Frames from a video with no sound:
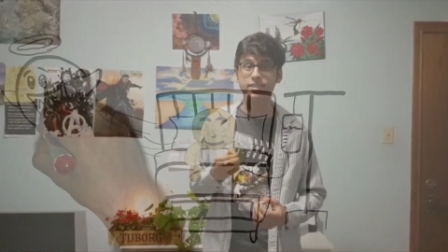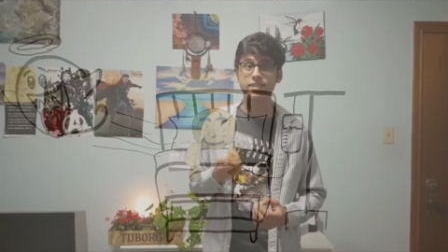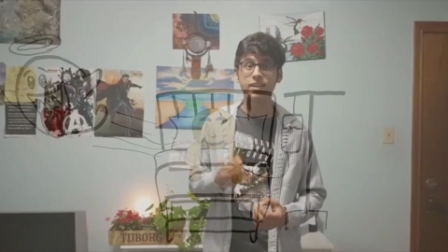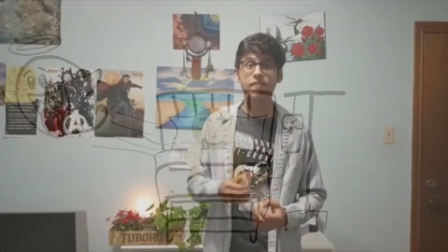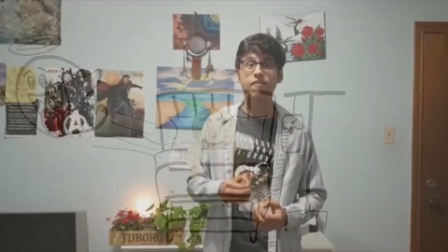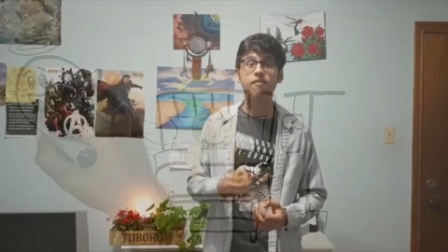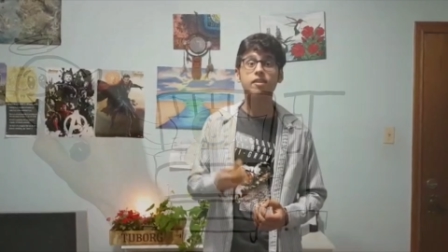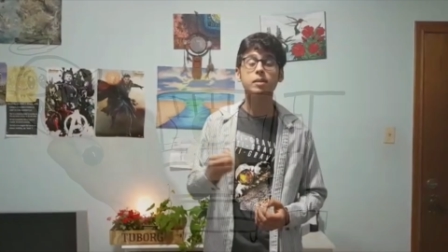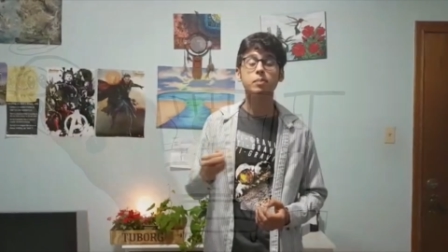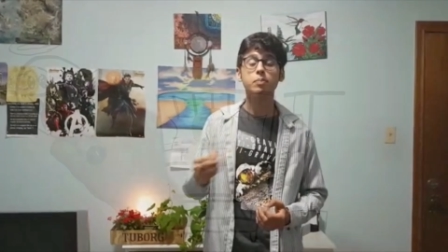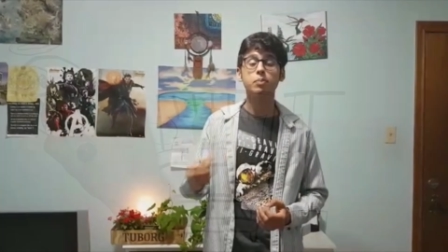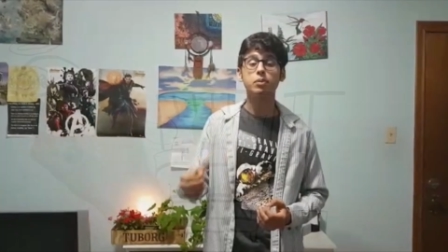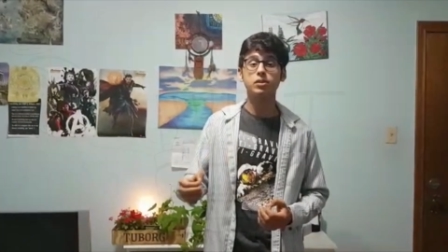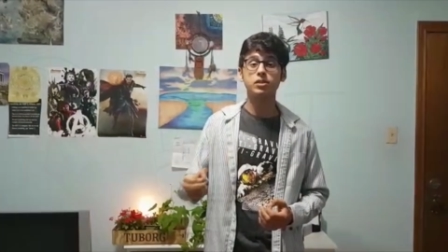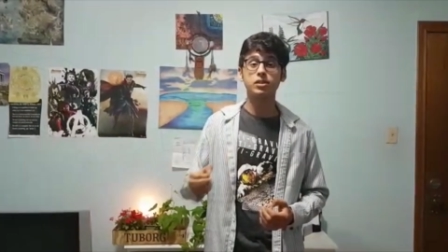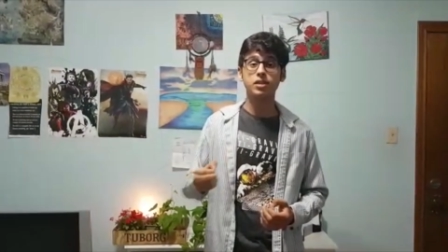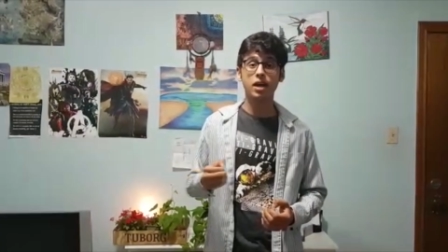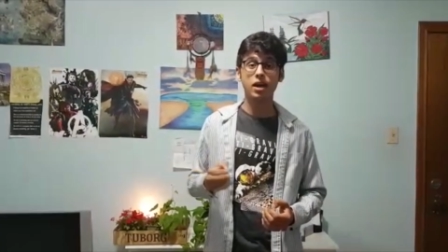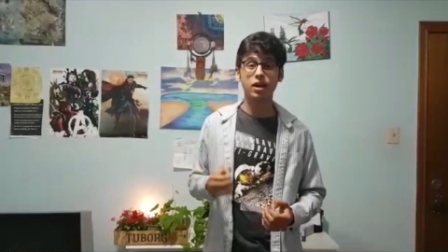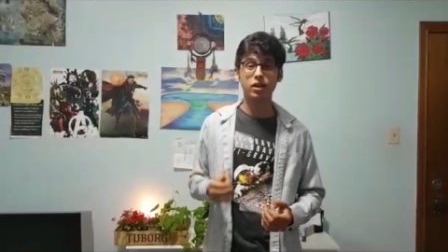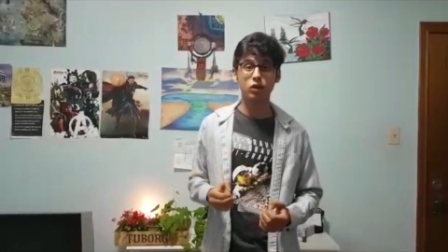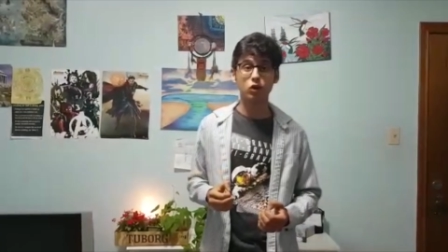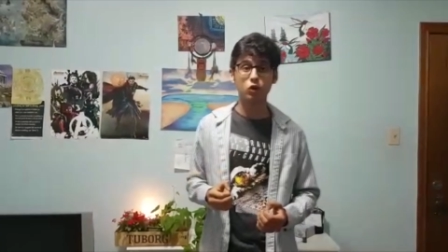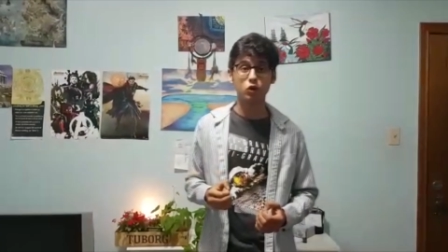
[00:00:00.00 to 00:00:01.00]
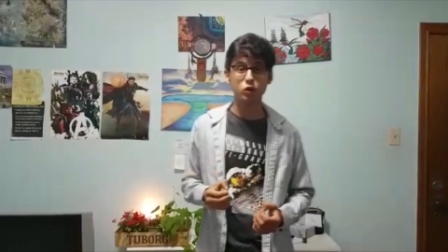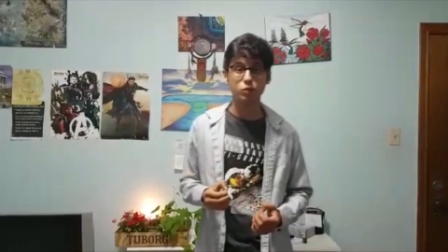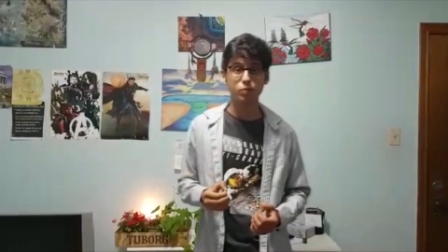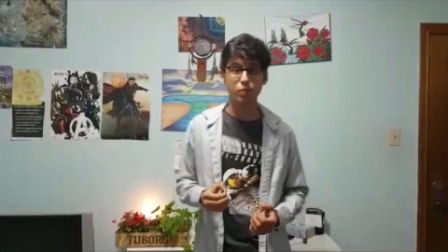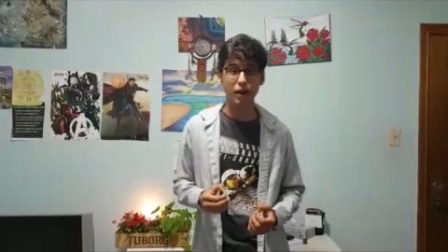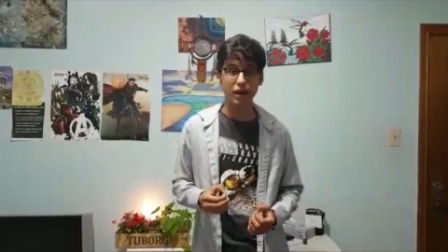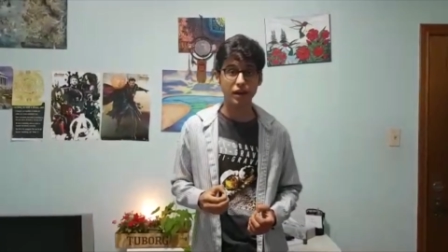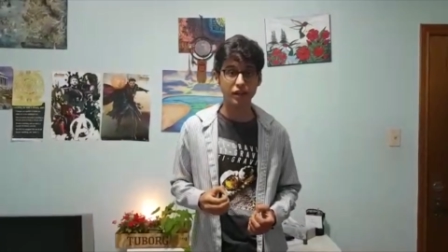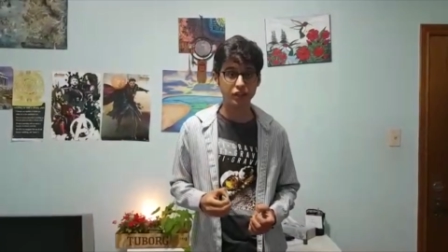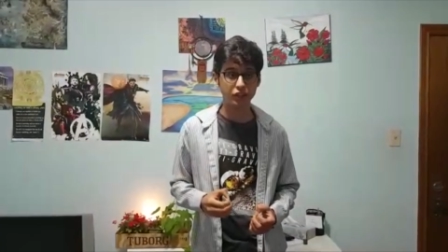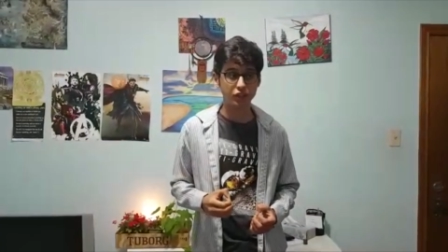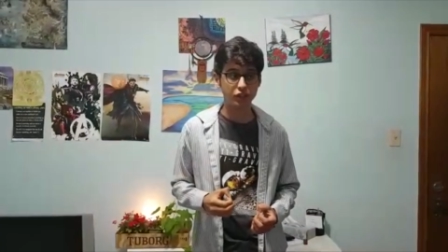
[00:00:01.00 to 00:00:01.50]
70% of those
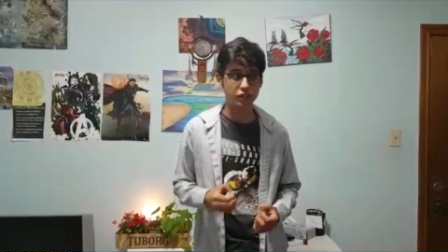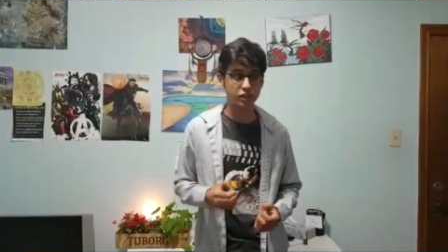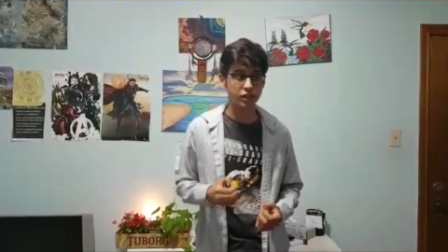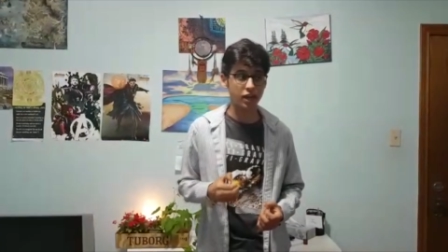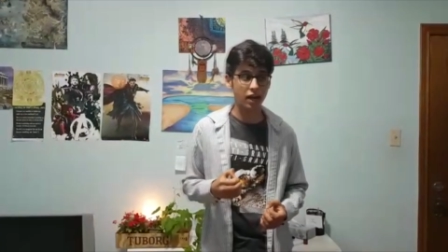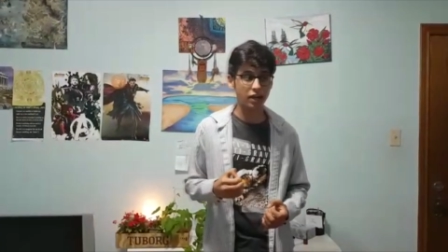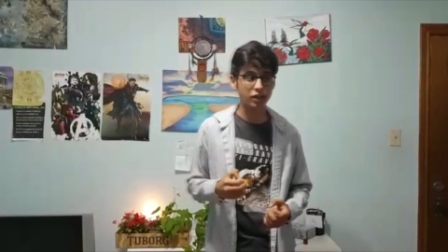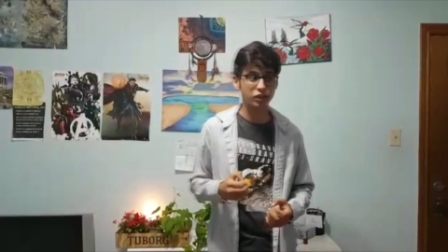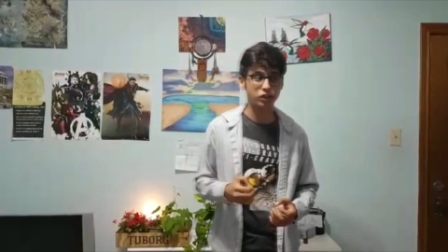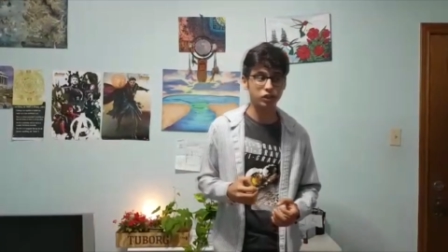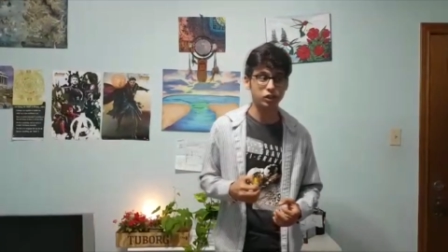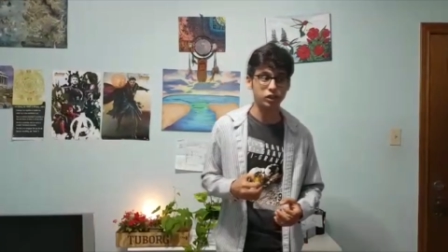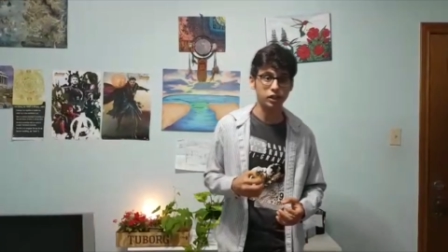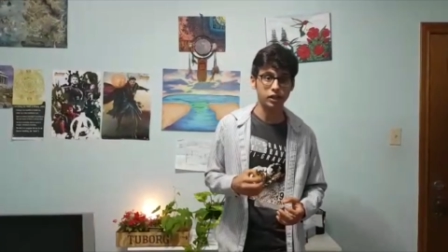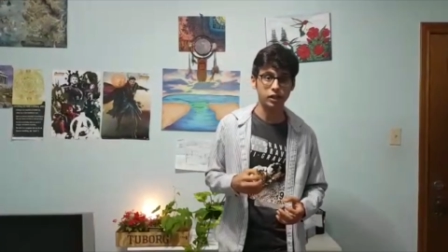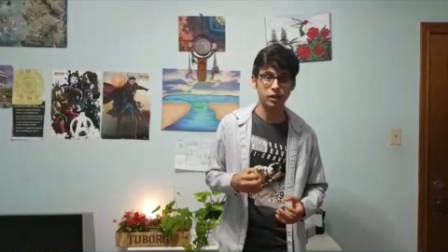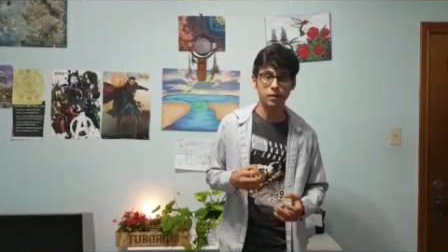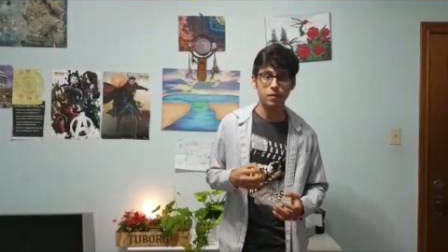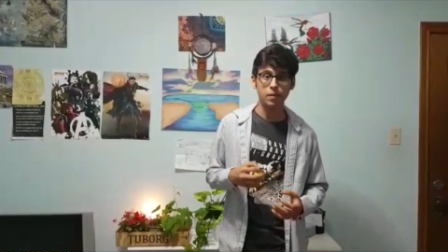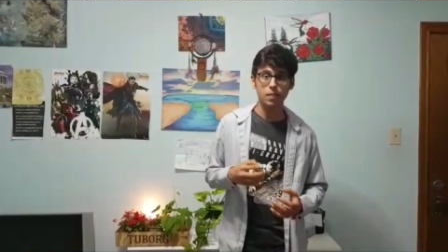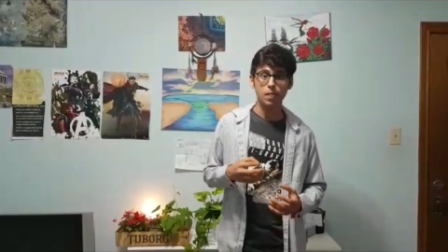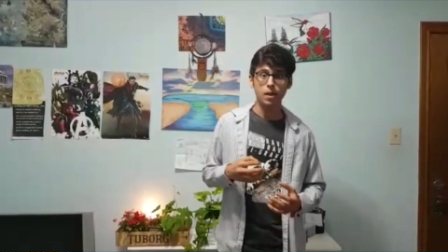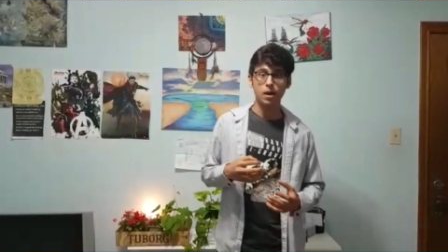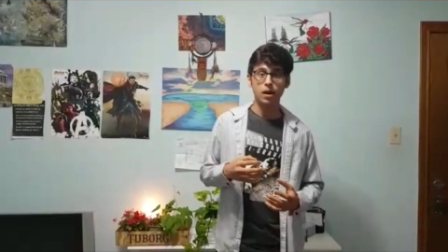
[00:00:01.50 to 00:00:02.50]
patients actually